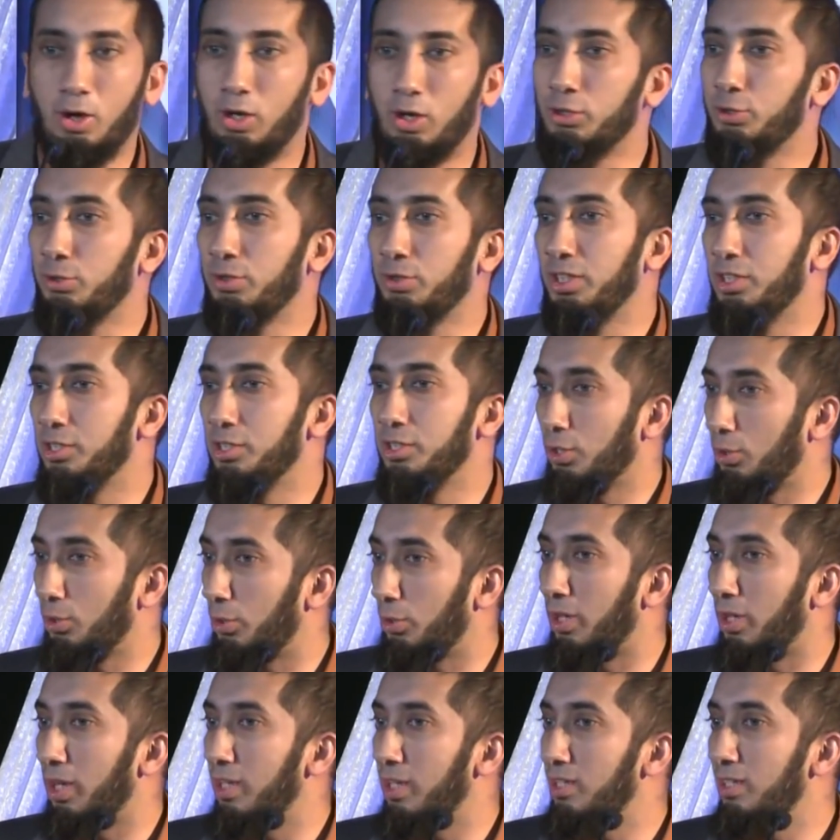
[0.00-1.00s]
All you need is
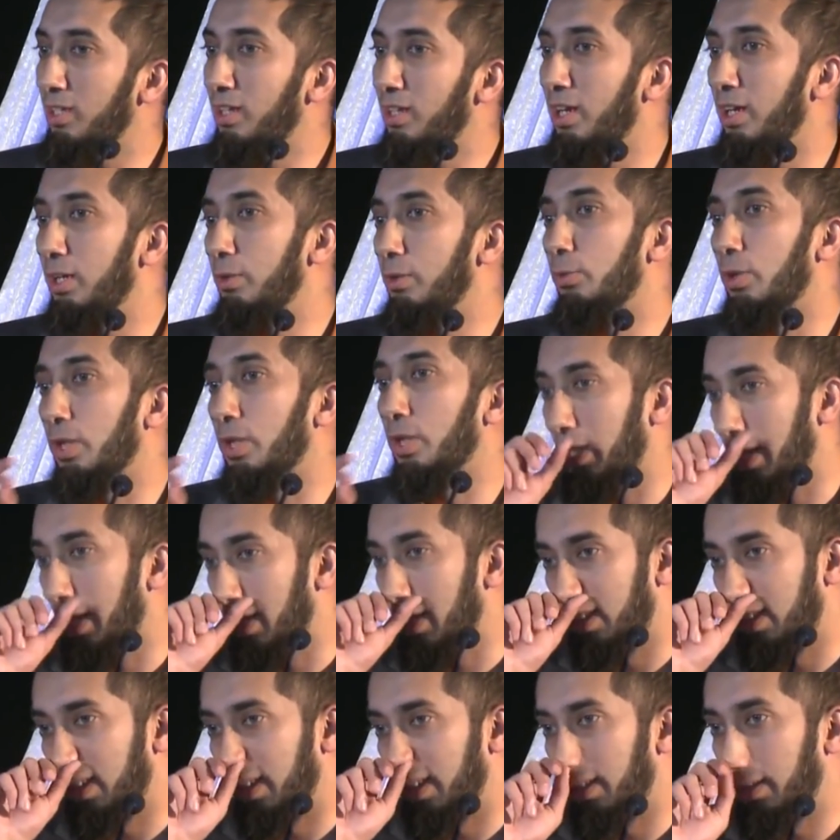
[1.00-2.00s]
a good idea and
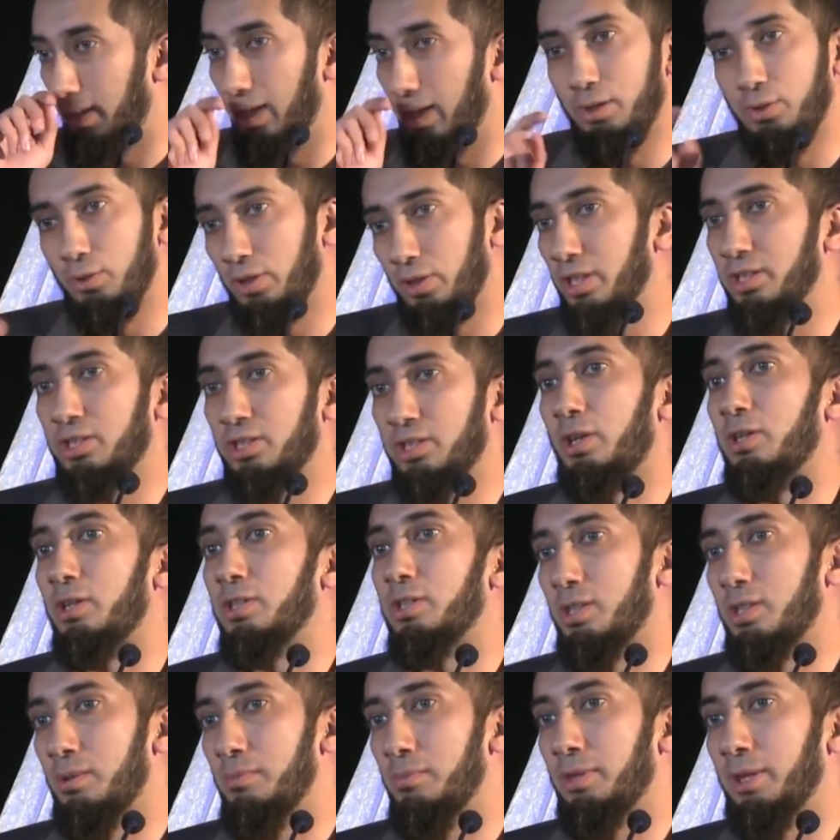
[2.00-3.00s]
work ethic, and you can
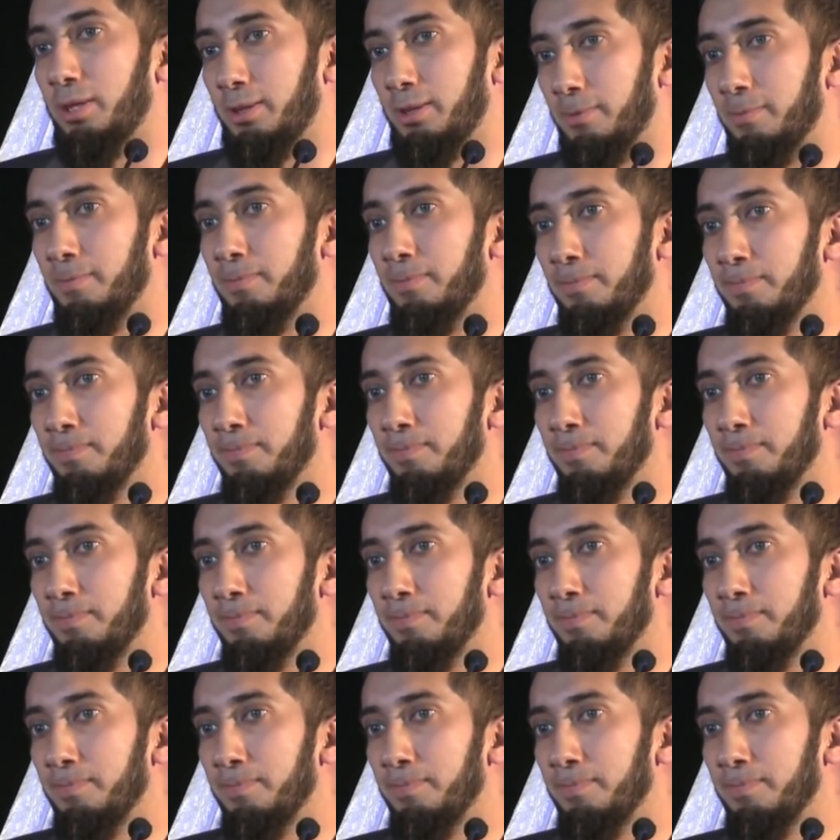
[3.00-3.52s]
start something.